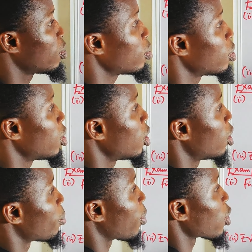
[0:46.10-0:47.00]
2
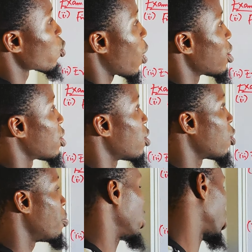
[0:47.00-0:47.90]
plus 10
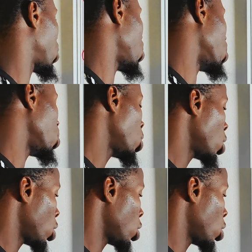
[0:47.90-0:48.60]
base 2.